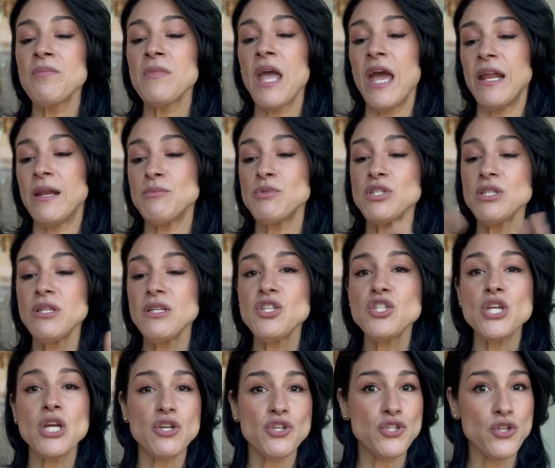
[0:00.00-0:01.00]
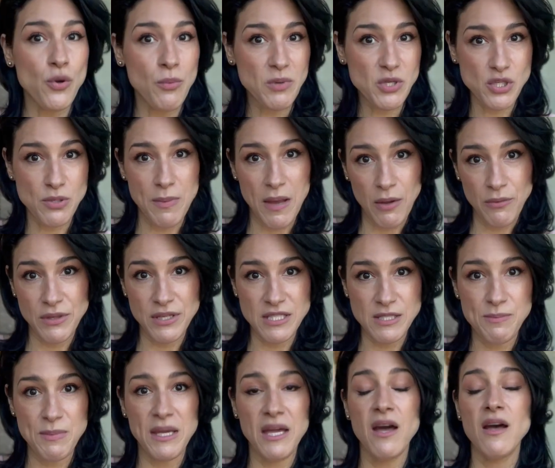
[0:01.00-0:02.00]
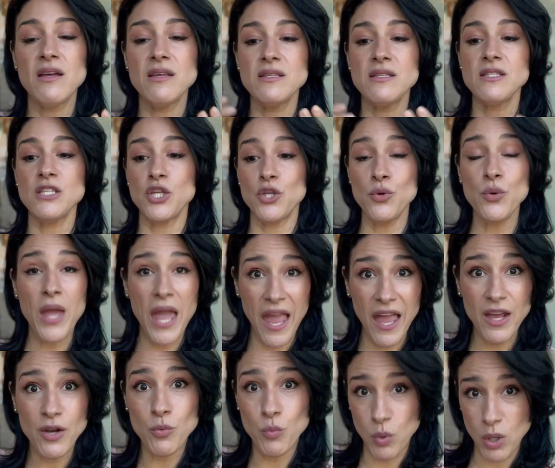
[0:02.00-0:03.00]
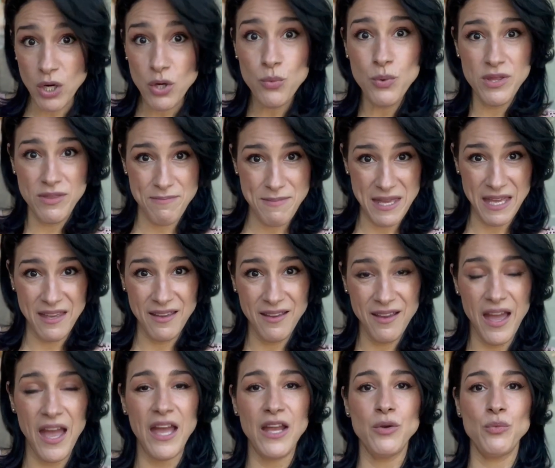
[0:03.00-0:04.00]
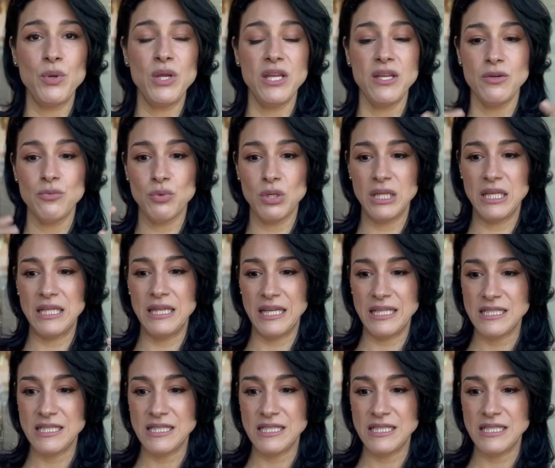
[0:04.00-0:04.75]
and I'm just going to share so much about this because you can work with me and we can really